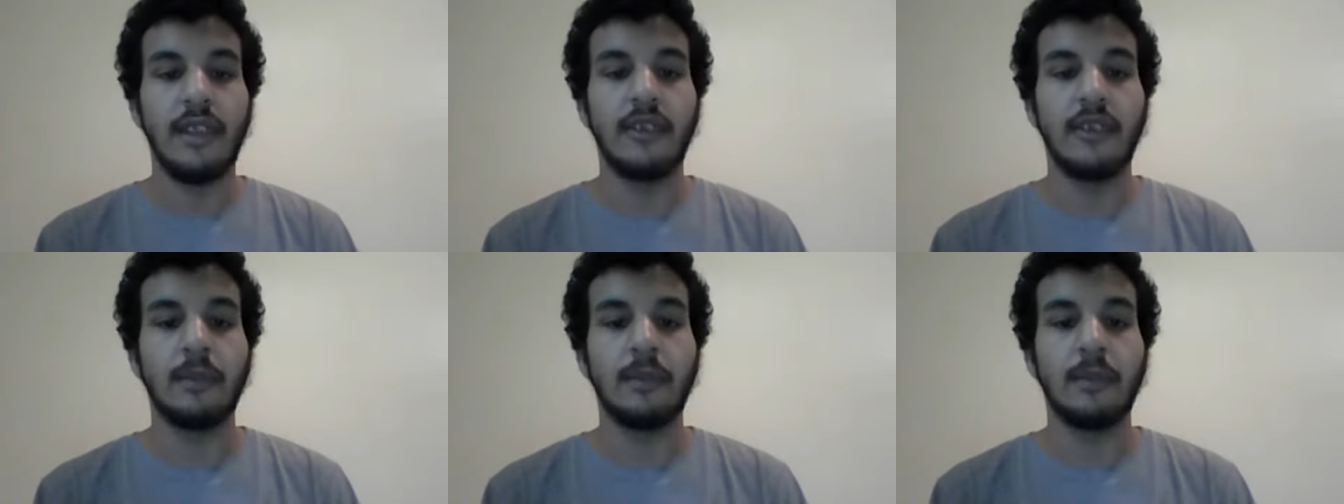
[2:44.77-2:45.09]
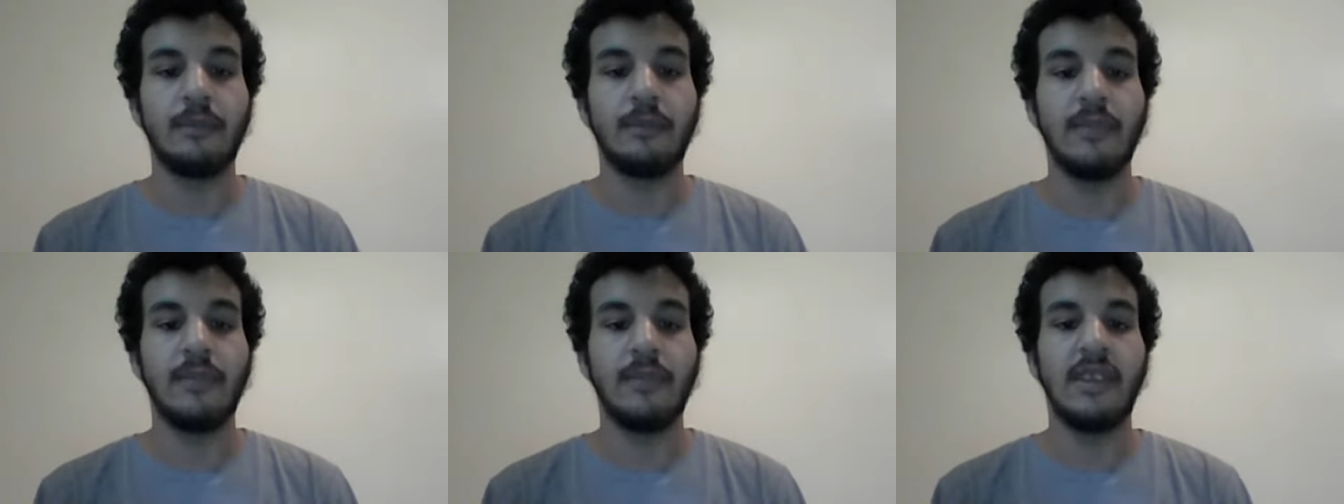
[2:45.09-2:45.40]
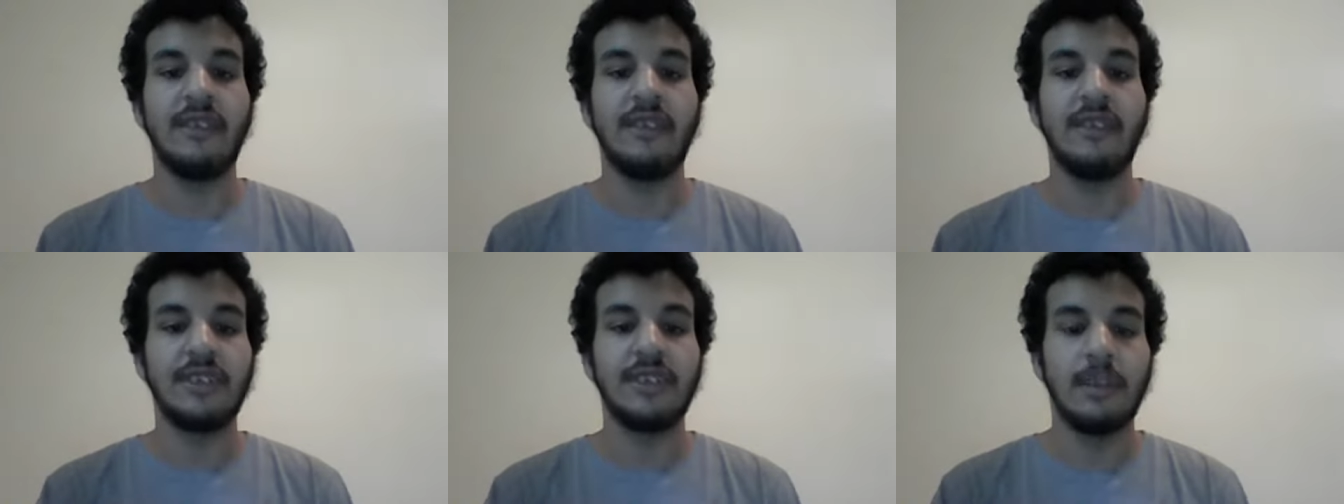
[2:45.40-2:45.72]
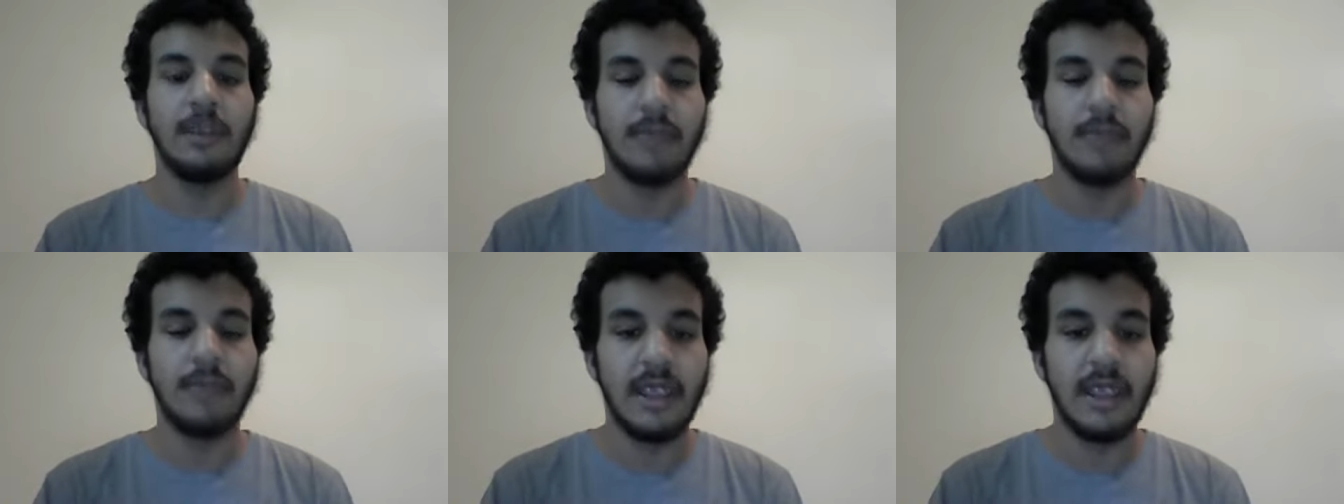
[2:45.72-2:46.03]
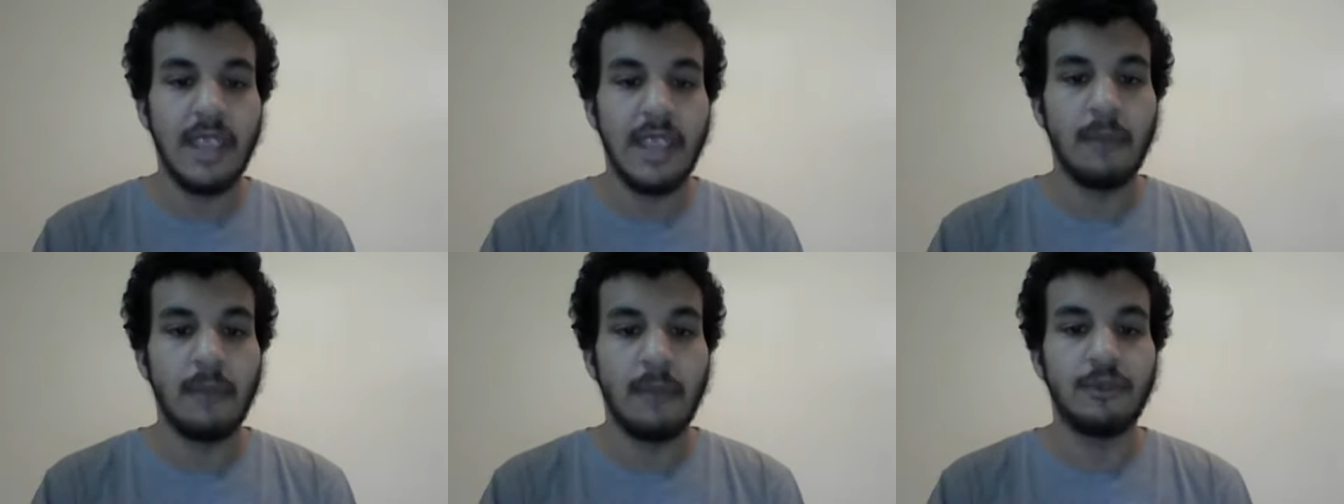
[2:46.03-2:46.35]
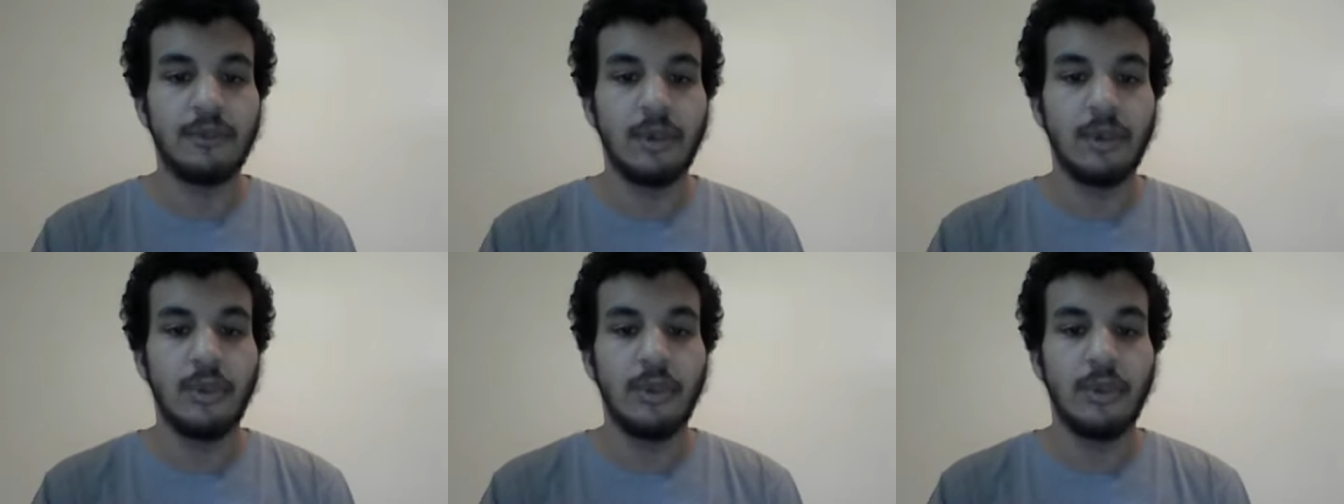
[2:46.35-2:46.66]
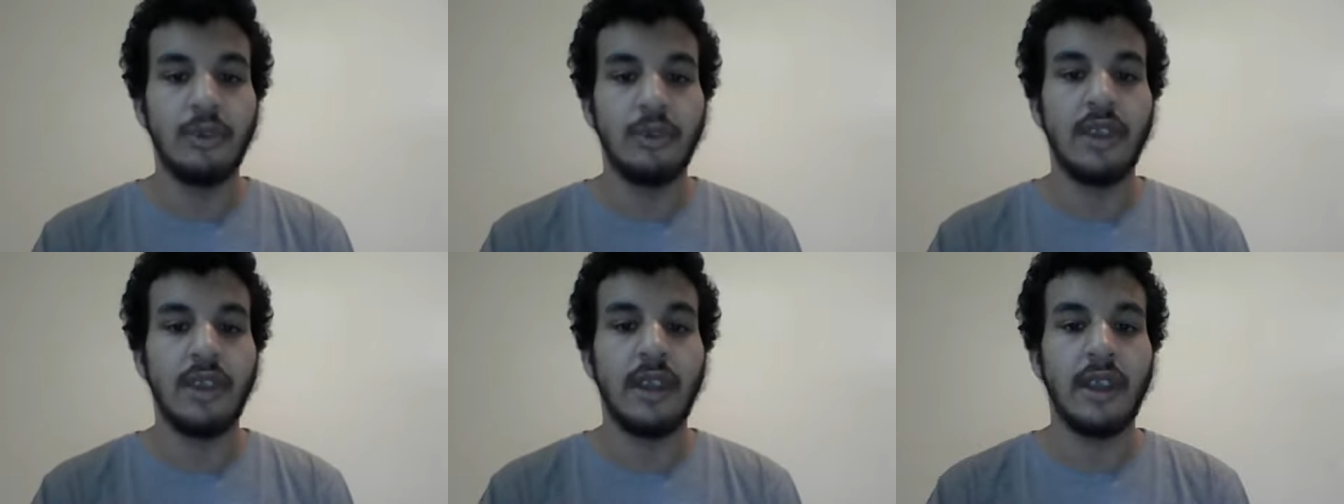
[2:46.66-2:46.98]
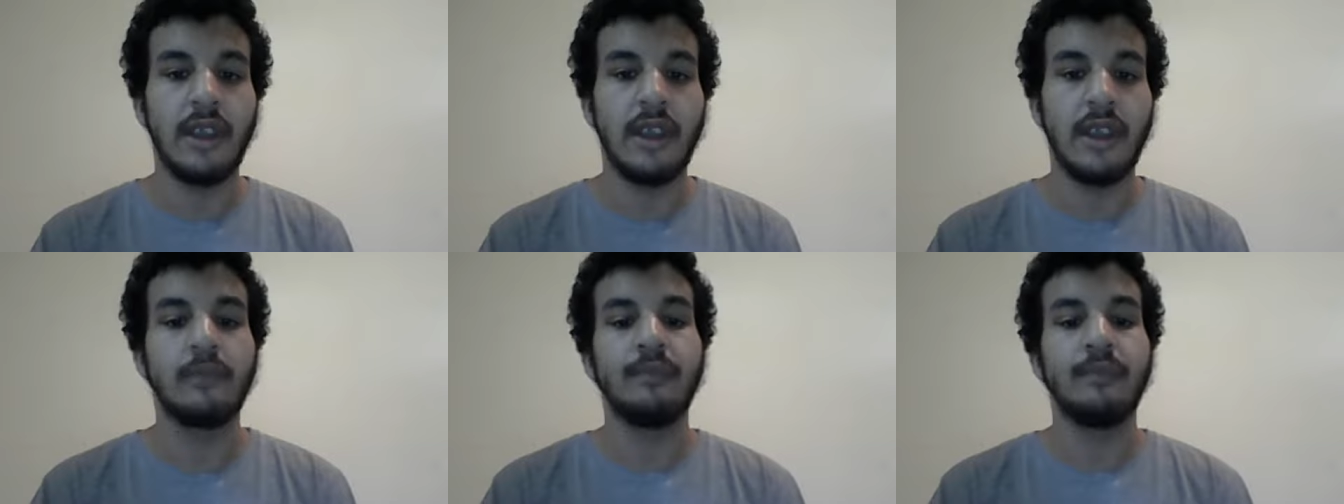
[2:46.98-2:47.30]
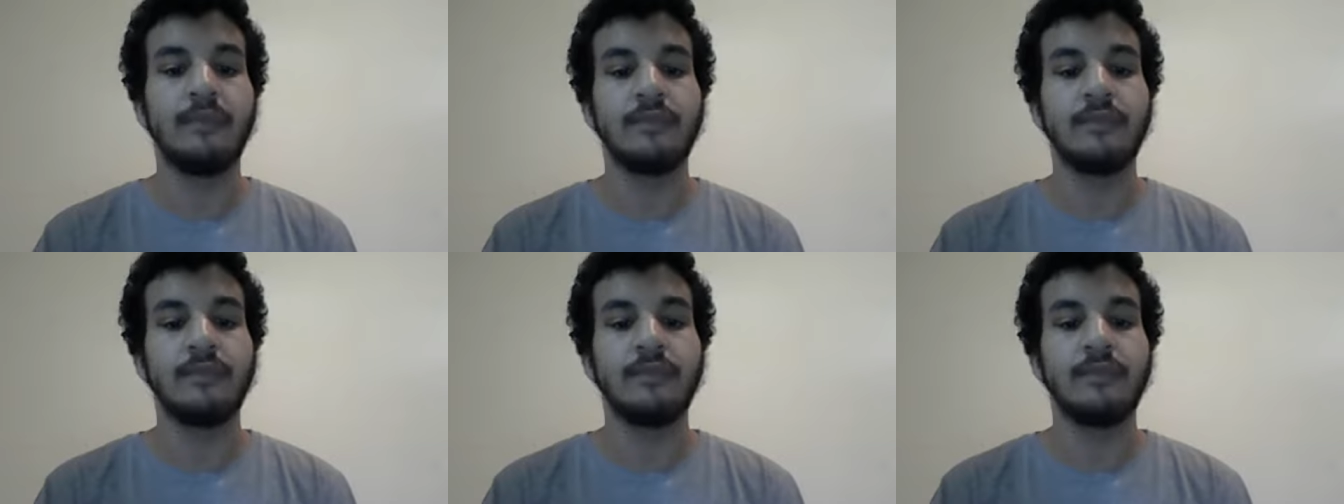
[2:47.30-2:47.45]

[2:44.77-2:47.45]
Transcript: and they eventually play a game of Truth or Dare,